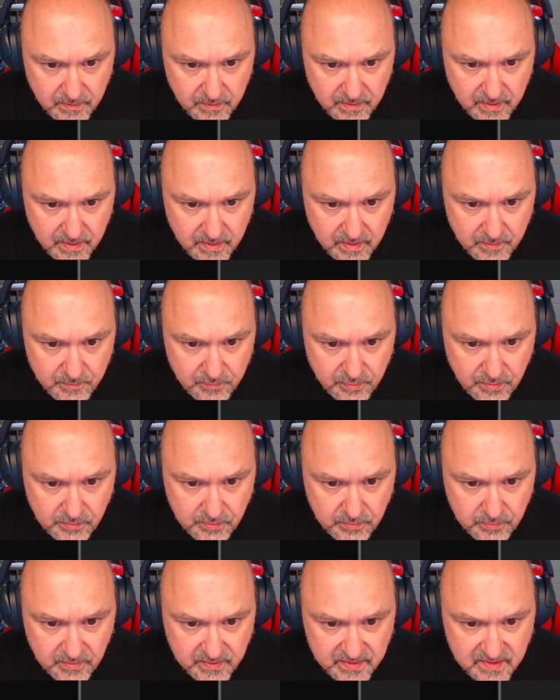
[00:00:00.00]
And I
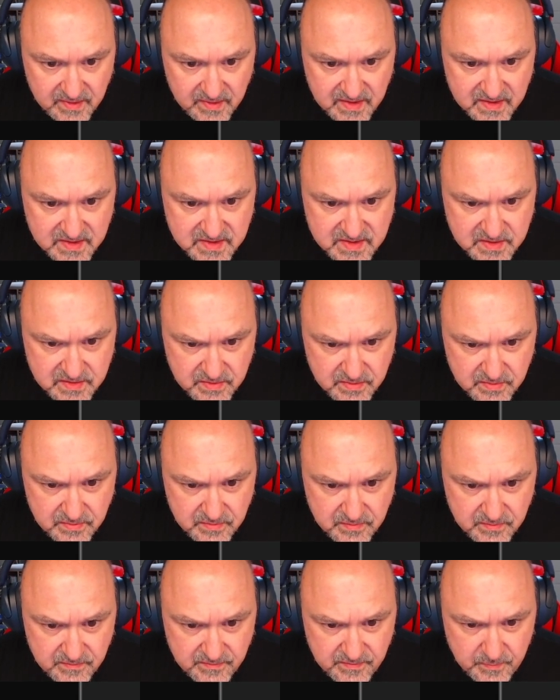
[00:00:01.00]
probably need to,
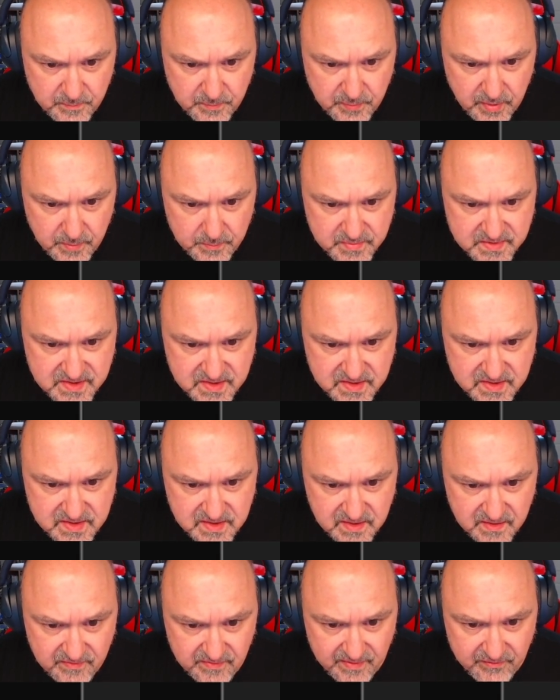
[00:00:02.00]
for purposes
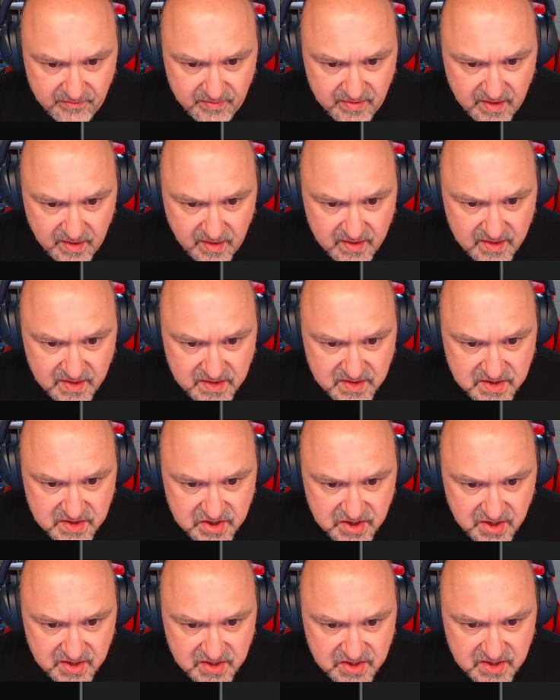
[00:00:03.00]
of everything, I need to
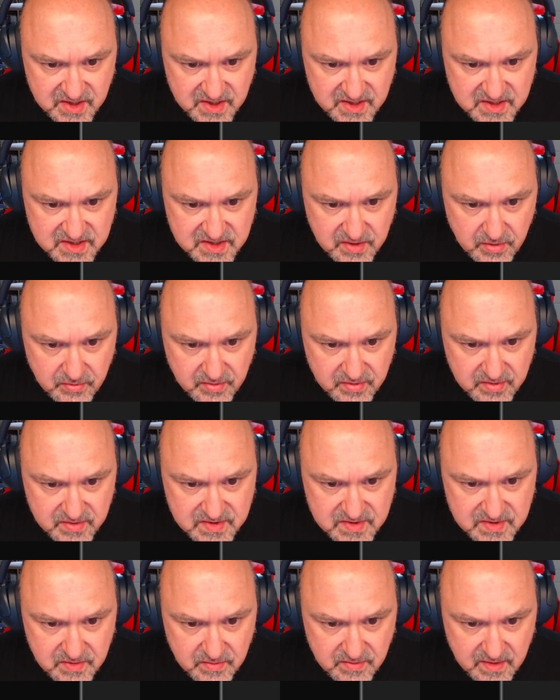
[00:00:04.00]
change these tokens
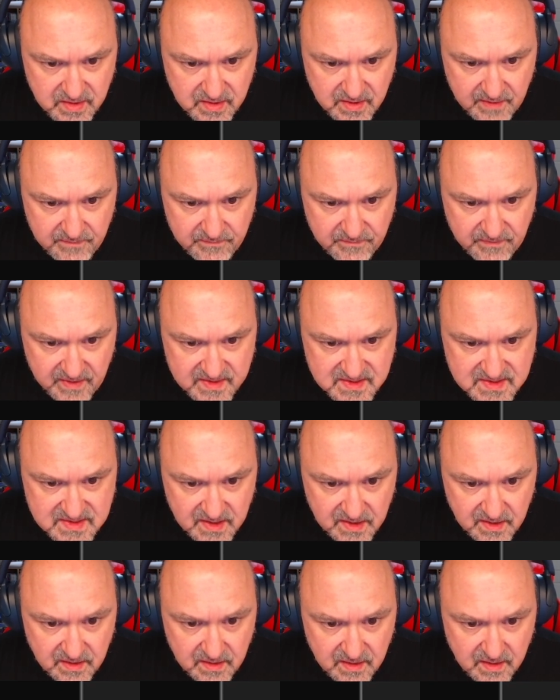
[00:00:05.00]
so that they're
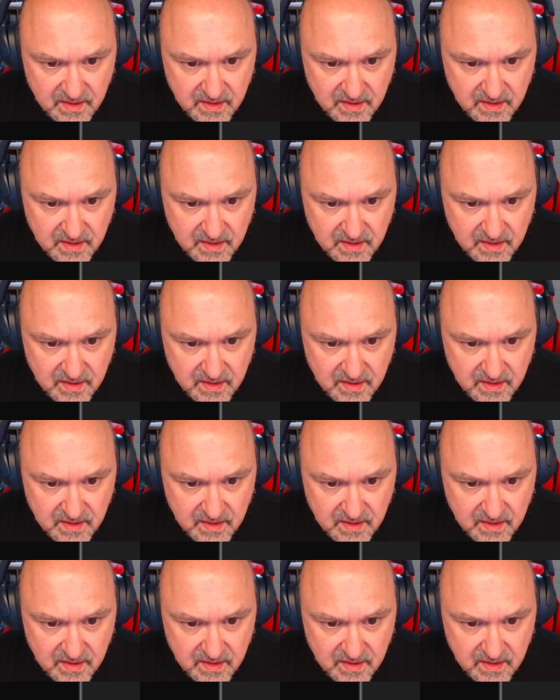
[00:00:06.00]
facing